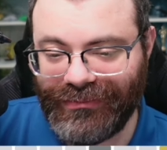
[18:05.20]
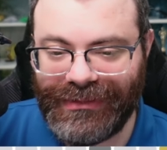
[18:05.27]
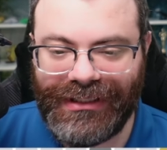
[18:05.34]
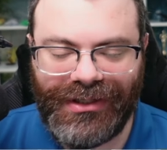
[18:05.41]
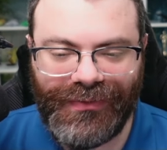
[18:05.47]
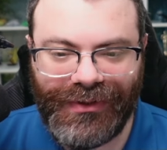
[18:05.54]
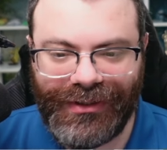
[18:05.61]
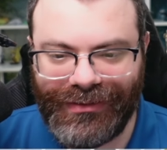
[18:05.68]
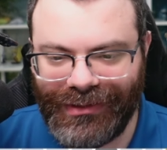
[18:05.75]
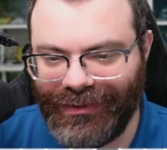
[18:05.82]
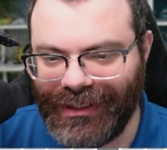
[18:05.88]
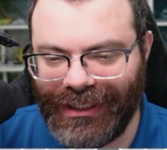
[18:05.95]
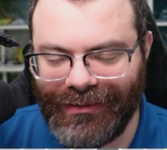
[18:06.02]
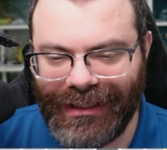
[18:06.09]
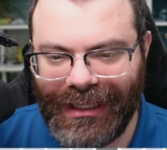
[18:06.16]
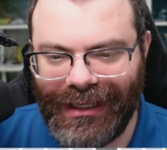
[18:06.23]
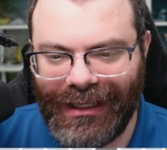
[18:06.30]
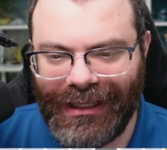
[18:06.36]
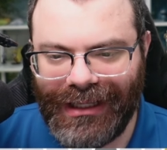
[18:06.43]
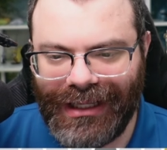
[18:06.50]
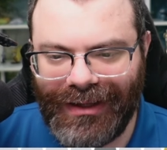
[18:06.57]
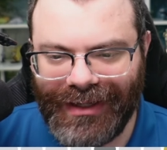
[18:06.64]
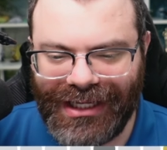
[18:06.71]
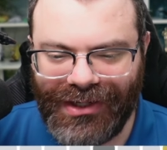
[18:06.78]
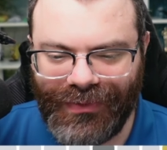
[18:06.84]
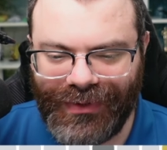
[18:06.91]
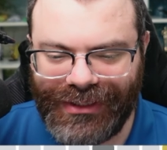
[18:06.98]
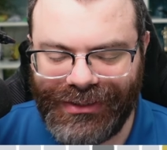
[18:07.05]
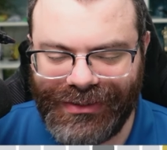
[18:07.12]
Not a word, okay. Uh, I kind
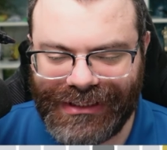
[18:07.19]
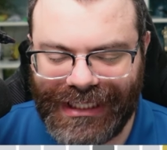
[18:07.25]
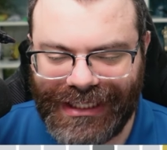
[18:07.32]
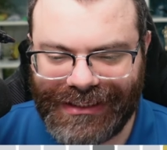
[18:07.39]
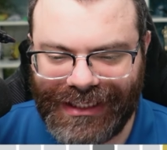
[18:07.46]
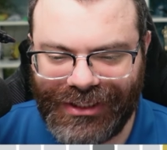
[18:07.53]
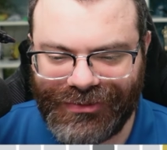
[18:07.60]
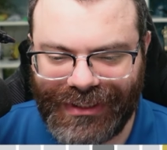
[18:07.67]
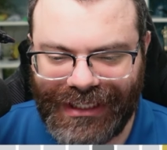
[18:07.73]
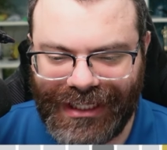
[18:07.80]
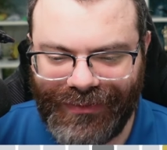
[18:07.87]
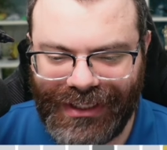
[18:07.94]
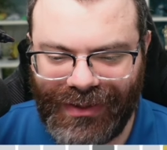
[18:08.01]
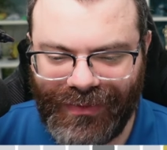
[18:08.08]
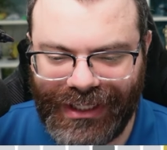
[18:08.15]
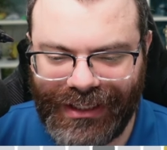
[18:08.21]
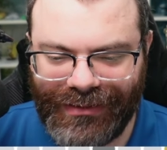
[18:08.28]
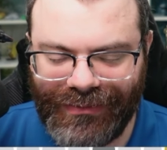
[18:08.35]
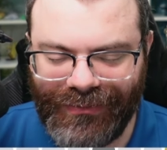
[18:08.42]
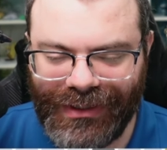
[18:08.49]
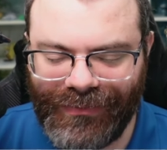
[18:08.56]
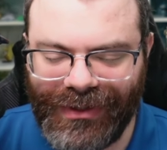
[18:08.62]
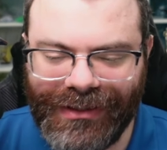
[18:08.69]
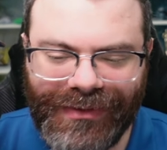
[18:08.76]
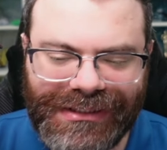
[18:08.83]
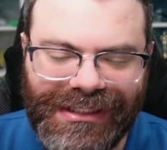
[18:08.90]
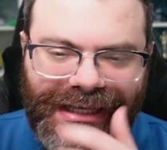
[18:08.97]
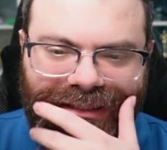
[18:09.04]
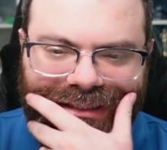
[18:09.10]
of don't want to use the SH right now anyway. What, what
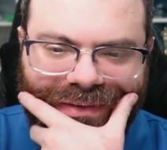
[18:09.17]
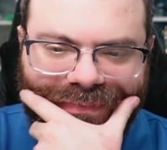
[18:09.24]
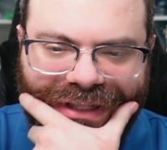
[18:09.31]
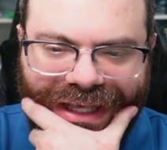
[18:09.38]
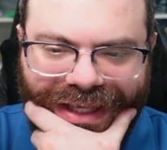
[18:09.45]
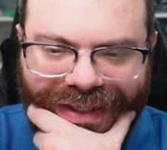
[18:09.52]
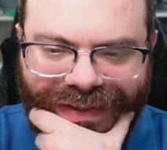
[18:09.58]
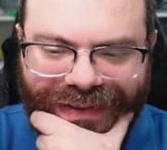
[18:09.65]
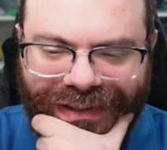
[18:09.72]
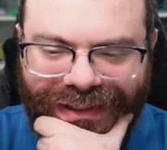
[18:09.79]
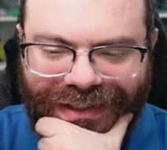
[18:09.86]
What's like some like